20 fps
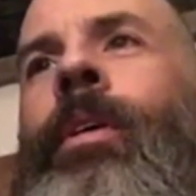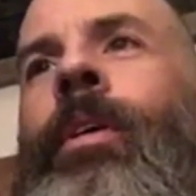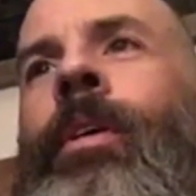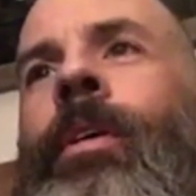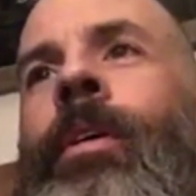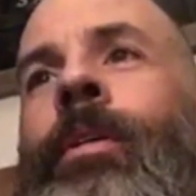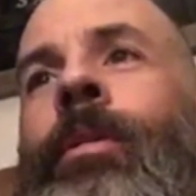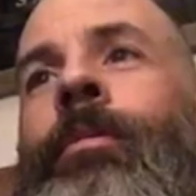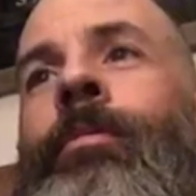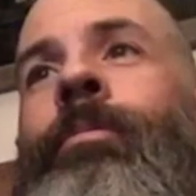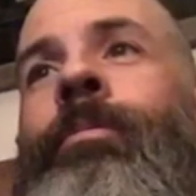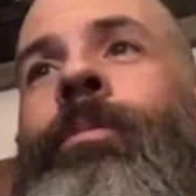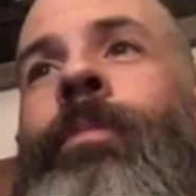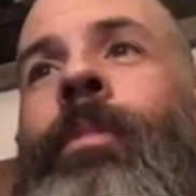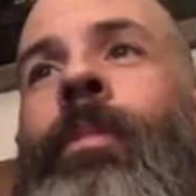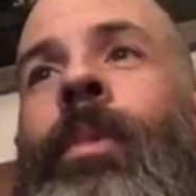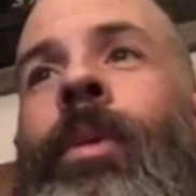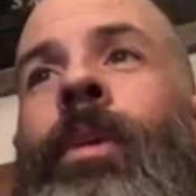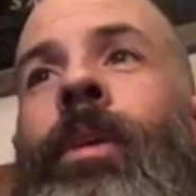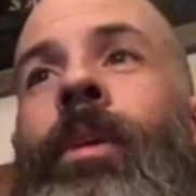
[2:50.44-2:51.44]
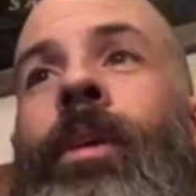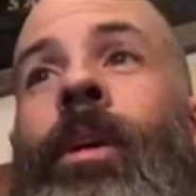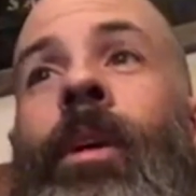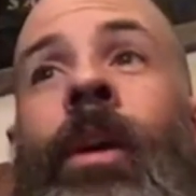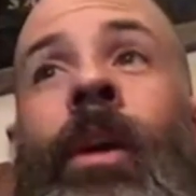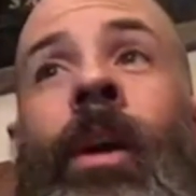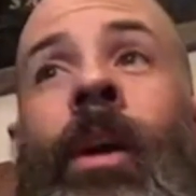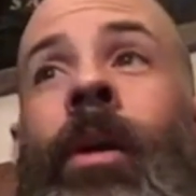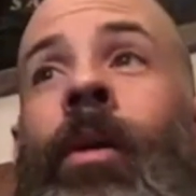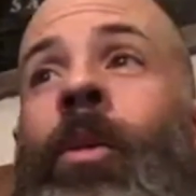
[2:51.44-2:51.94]
Um,
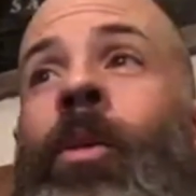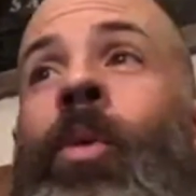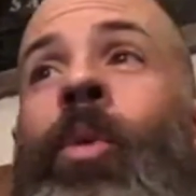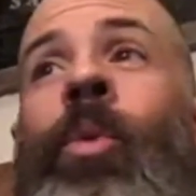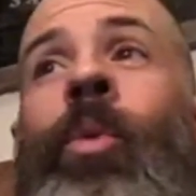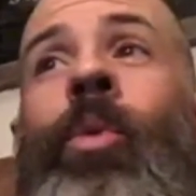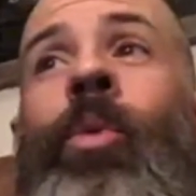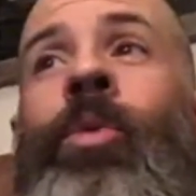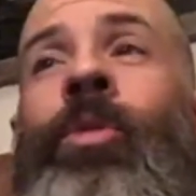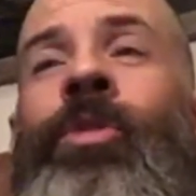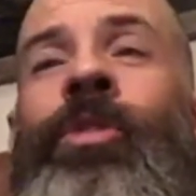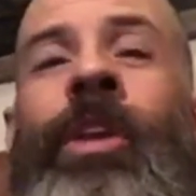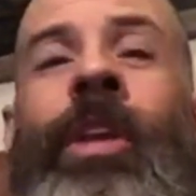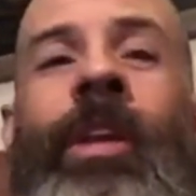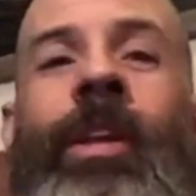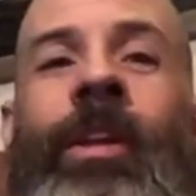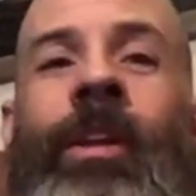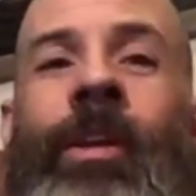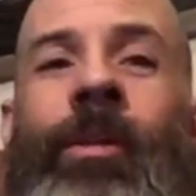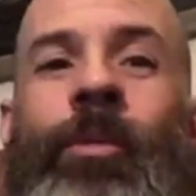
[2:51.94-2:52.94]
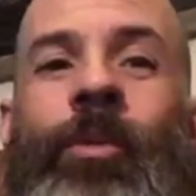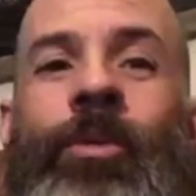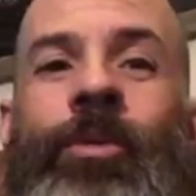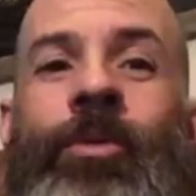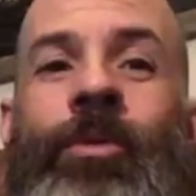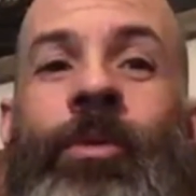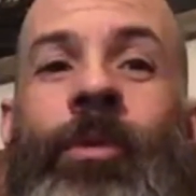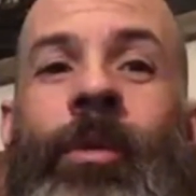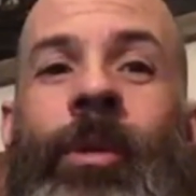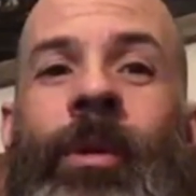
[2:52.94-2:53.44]
I got a whole scene done,
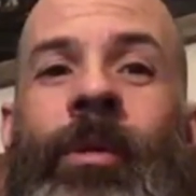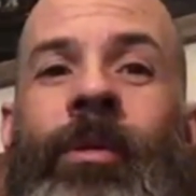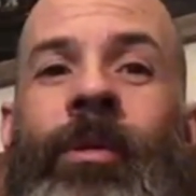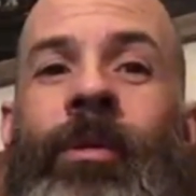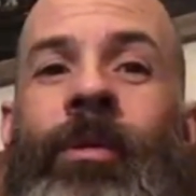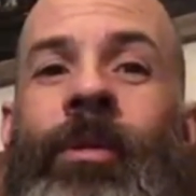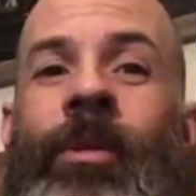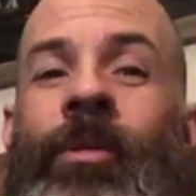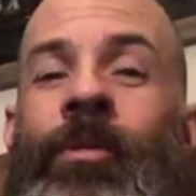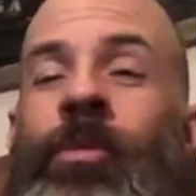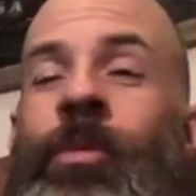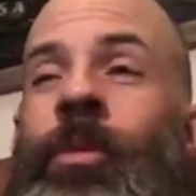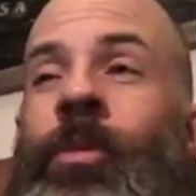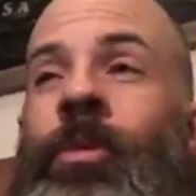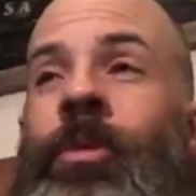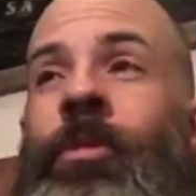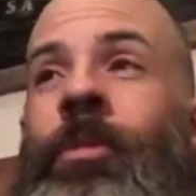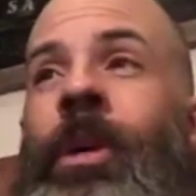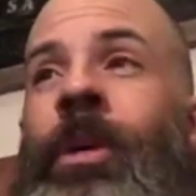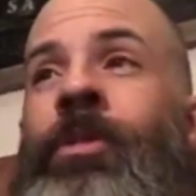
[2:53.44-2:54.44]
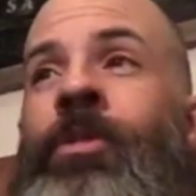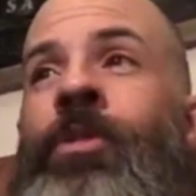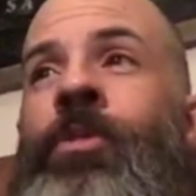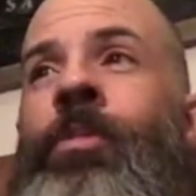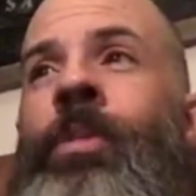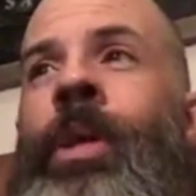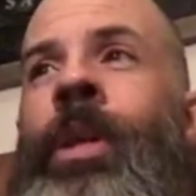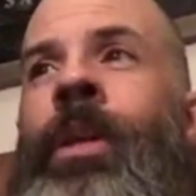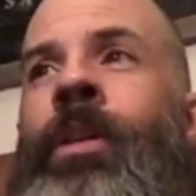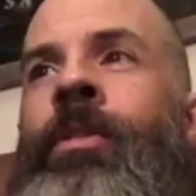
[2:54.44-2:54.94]
which was about, uh, this one was about
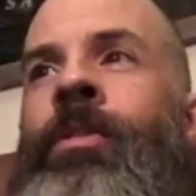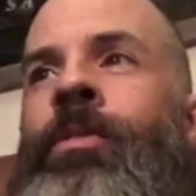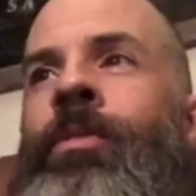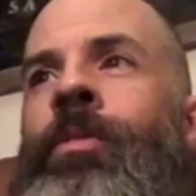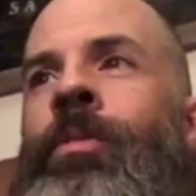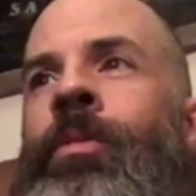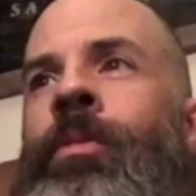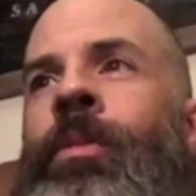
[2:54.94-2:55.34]
two minutes